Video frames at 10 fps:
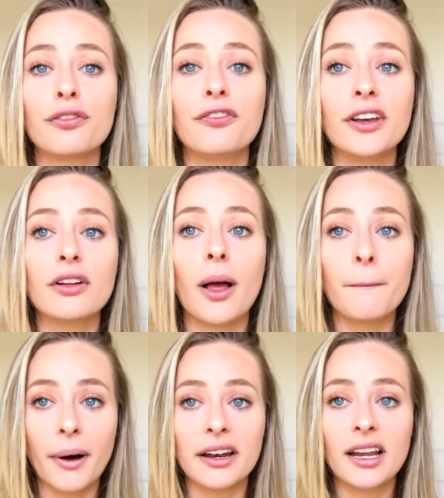feel
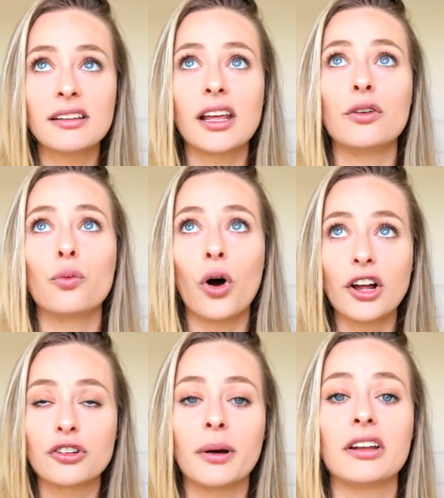abundance and
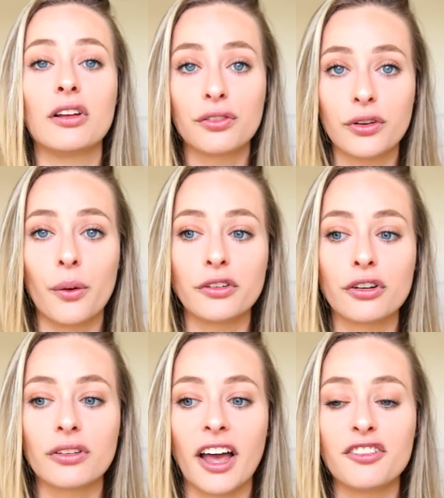watch abundance flow into
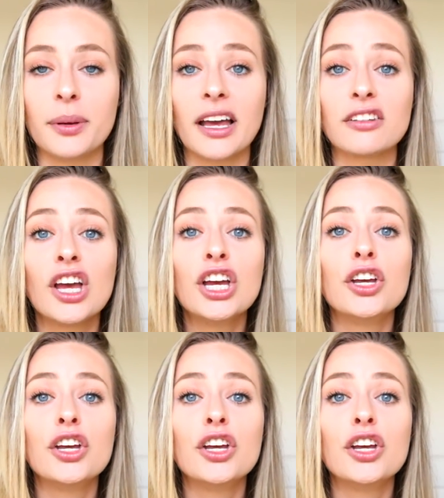your life because